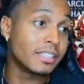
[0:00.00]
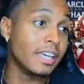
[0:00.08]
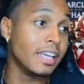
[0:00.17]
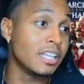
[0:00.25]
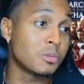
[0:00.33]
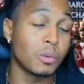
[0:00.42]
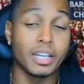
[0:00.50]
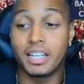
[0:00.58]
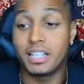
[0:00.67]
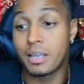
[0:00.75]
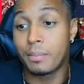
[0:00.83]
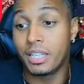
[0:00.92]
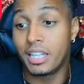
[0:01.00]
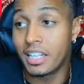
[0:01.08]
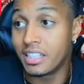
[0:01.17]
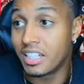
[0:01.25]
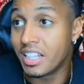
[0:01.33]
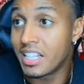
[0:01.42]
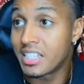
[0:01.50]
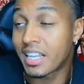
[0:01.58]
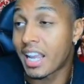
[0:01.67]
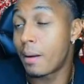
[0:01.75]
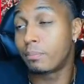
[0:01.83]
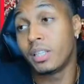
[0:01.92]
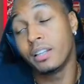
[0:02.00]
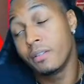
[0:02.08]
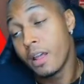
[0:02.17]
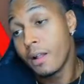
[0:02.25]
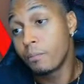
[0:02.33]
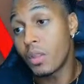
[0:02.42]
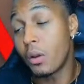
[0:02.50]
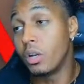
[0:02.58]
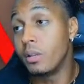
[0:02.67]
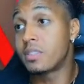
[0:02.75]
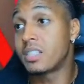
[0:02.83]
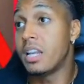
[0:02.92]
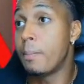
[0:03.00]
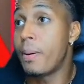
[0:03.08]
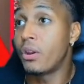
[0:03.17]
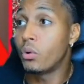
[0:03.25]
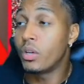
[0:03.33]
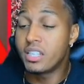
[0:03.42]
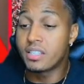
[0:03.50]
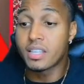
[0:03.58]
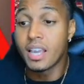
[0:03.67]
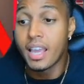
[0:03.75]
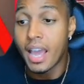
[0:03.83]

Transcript: It is what it is. I mean, at the end of the day, he's a captain. They want to take the penalties.